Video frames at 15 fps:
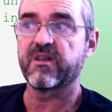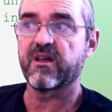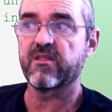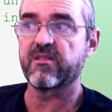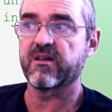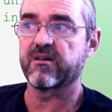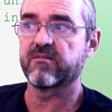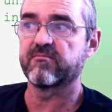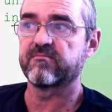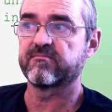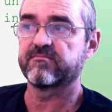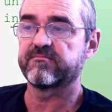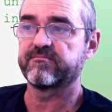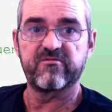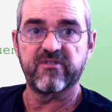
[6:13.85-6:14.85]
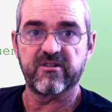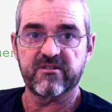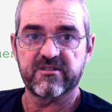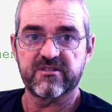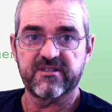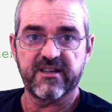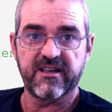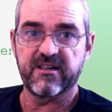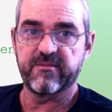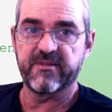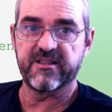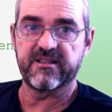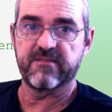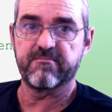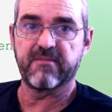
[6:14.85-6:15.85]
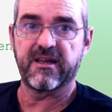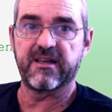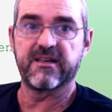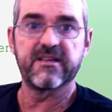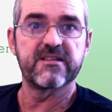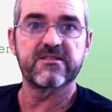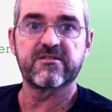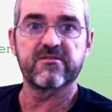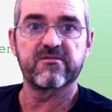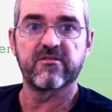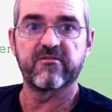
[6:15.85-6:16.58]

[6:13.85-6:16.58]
and then first element in my list